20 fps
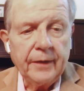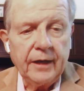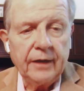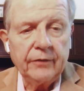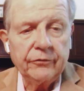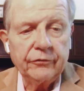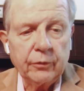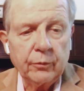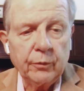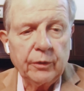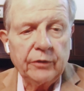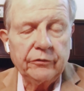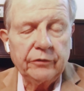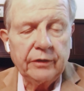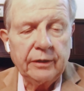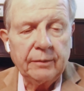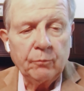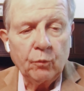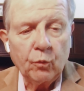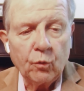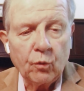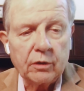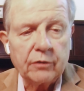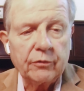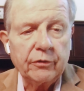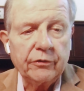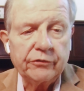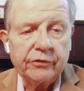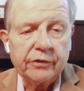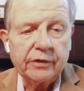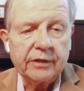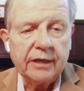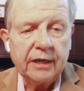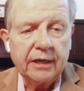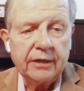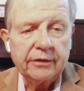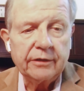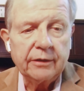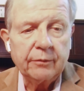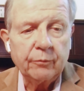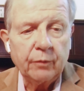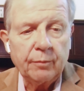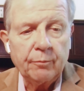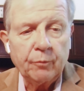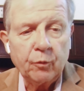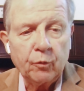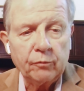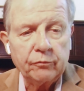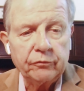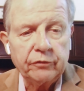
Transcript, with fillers: And so we see more Christian content, we more,